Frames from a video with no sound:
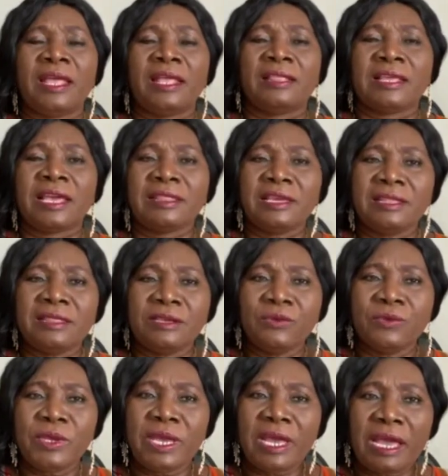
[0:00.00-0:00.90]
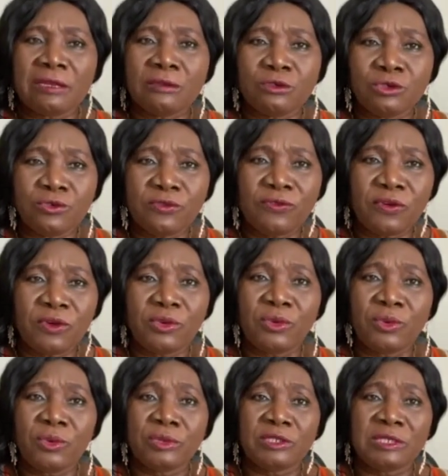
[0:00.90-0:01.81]
The other thing we can do for
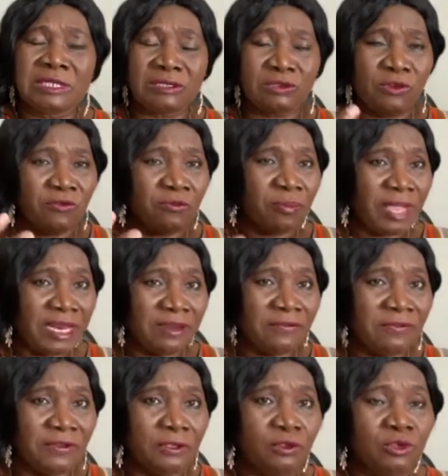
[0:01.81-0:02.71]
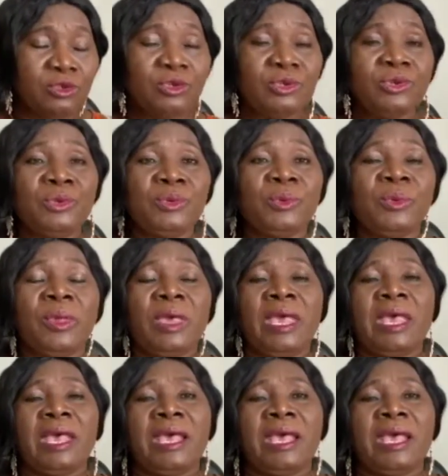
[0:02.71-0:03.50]
you, which is of benefit to you,